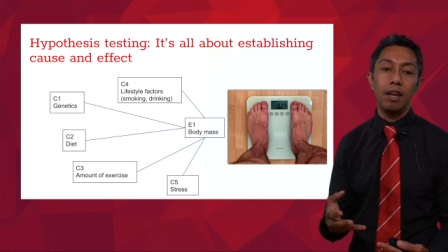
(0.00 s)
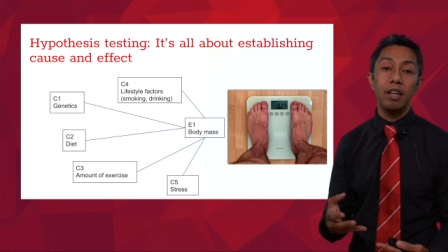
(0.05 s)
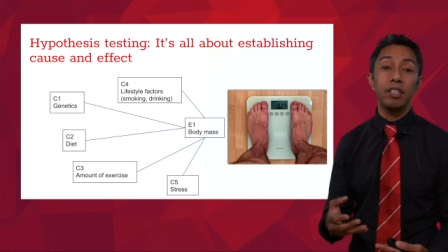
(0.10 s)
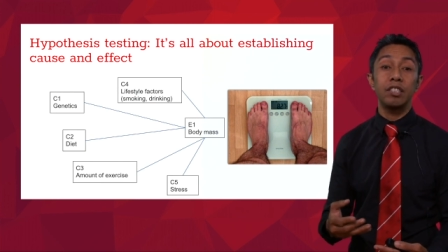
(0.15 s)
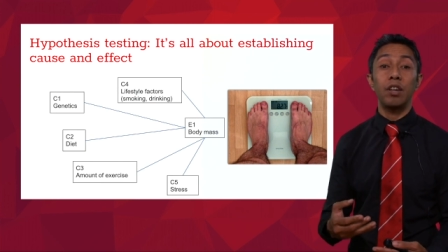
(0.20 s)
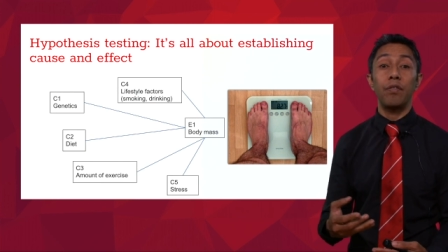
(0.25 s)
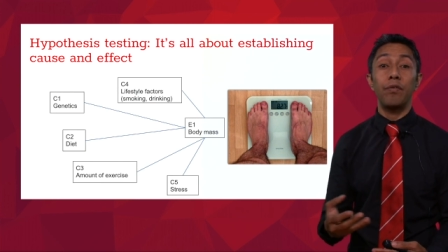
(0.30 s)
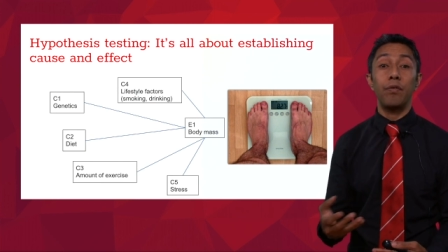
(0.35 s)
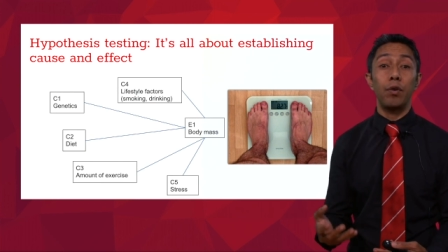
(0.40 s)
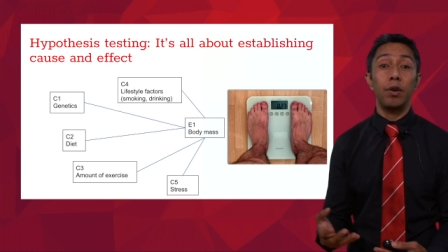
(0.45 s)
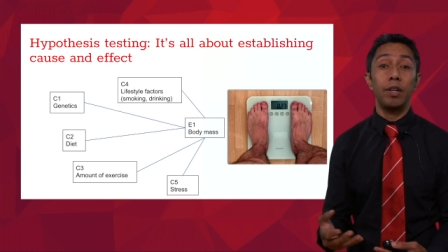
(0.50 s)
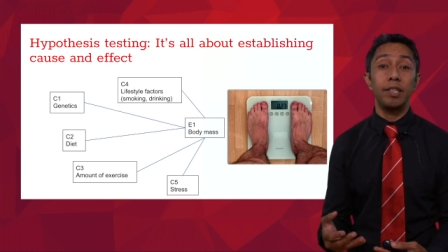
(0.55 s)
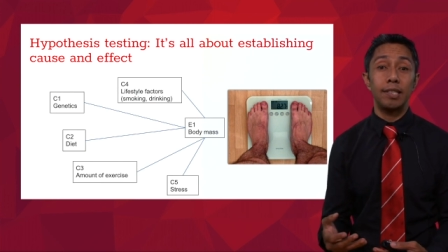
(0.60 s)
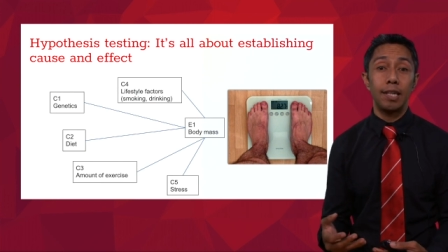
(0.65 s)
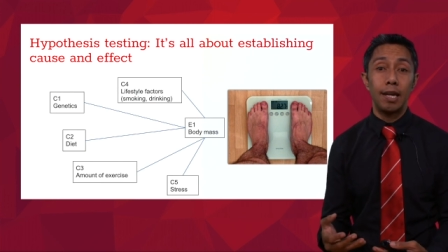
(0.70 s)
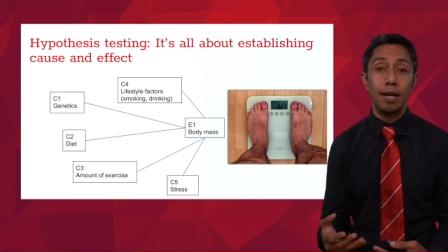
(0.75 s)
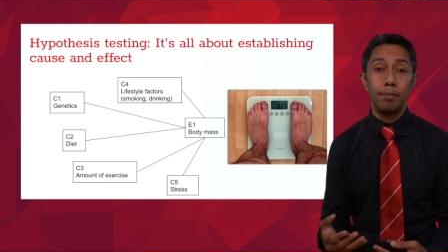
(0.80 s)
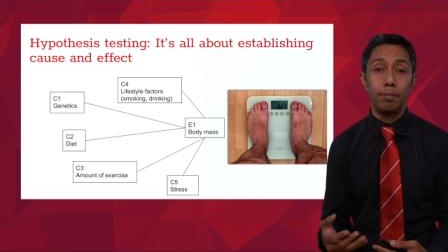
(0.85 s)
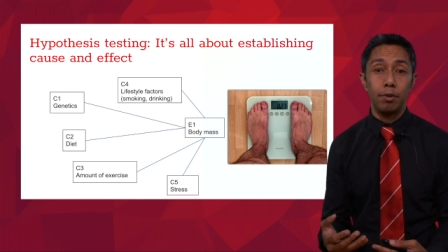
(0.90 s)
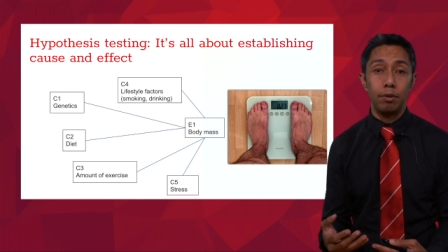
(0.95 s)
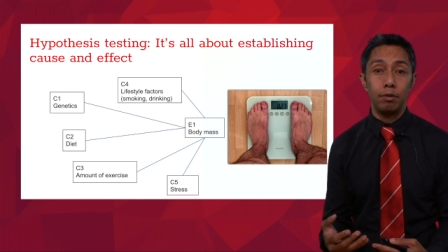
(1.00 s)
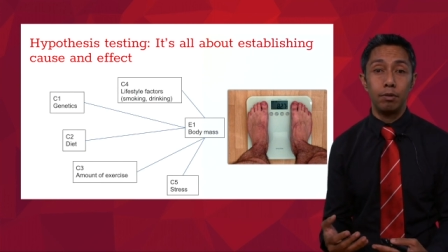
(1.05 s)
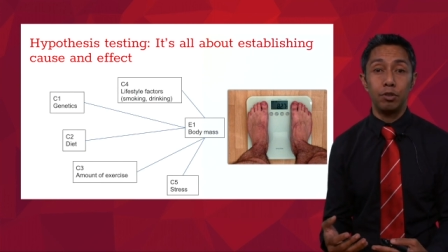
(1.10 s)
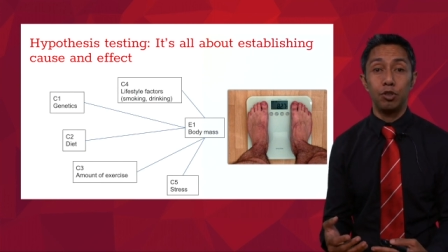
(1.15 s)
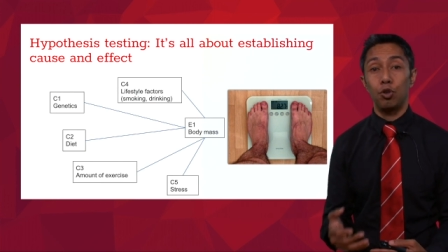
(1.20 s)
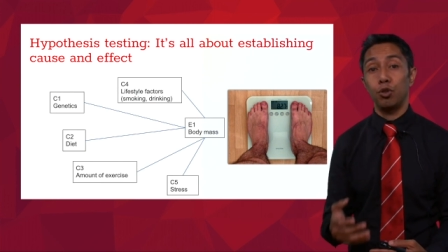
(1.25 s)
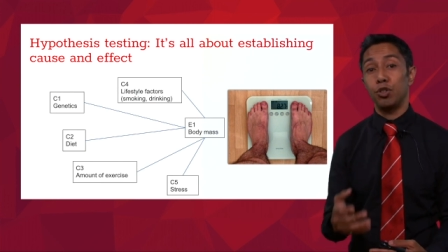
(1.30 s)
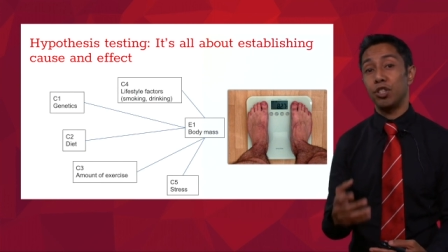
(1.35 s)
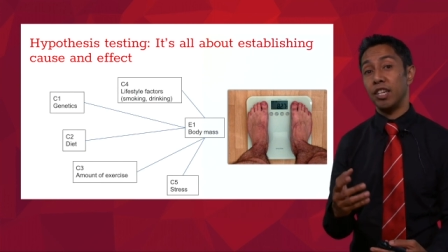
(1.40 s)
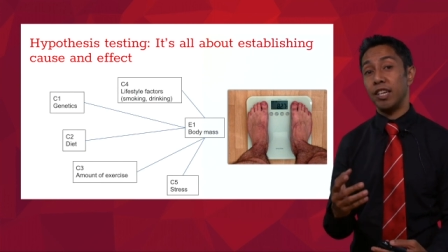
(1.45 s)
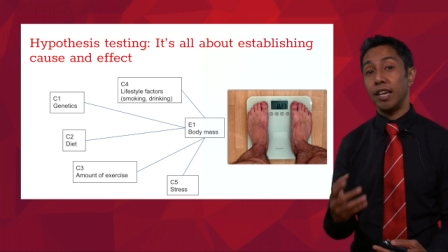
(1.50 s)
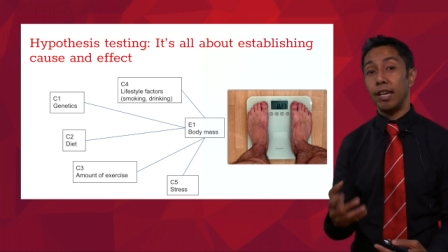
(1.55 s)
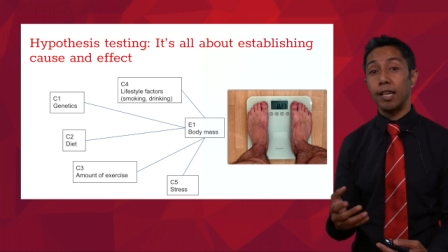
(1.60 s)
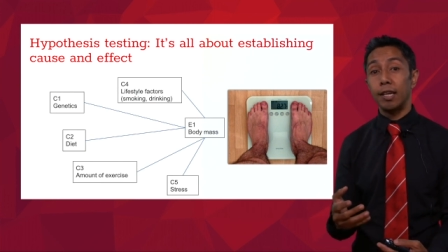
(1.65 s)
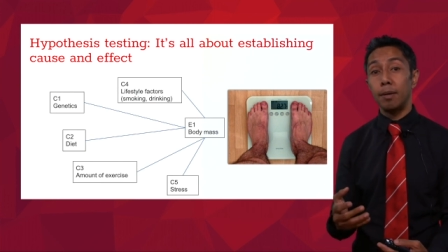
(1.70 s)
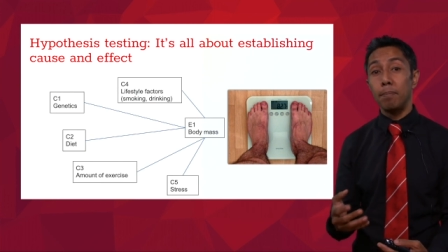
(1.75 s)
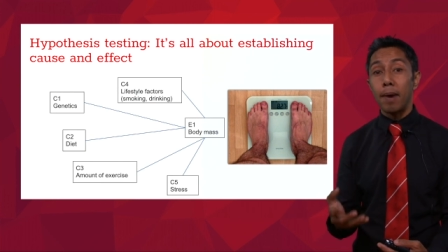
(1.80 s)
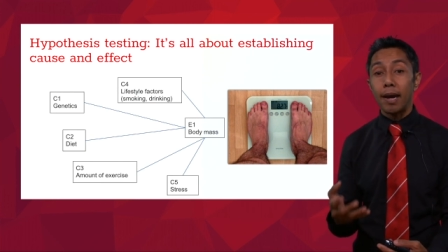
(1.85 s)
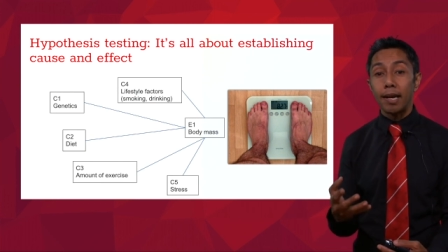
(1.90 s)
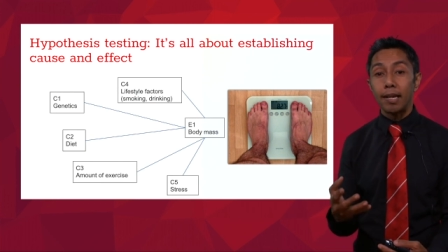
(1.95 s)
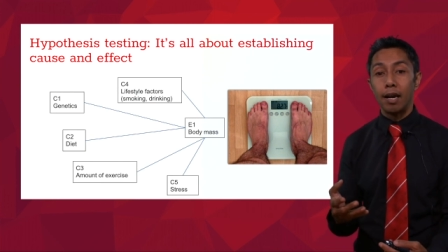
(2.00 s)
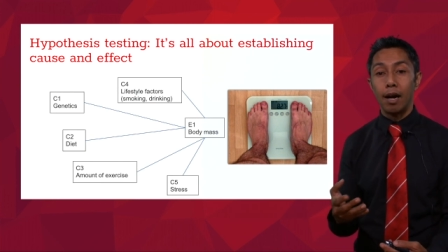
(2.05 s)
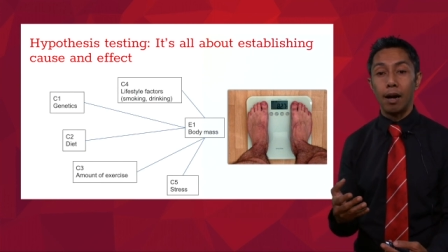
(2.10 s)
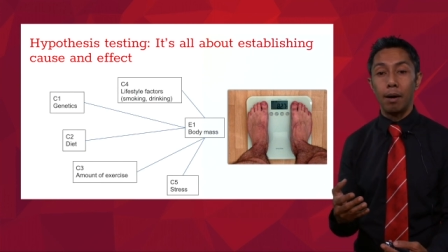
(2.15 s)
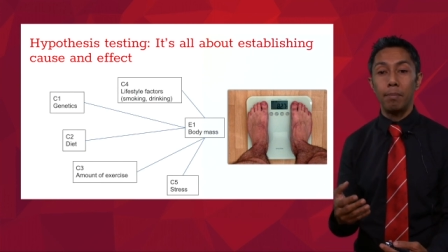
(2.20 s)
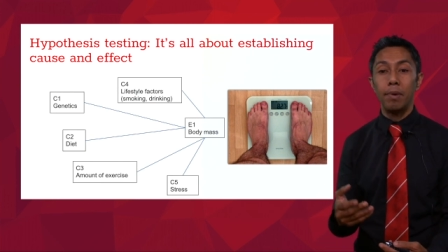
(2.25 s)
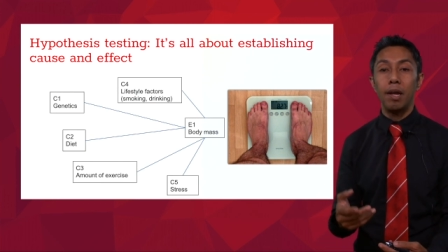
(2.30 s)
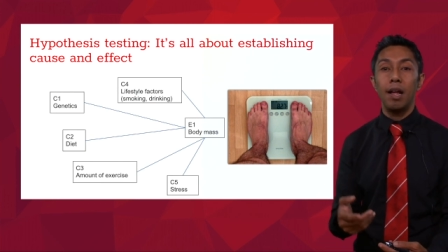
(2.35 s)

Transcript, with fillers: So for example, your genetic makeup,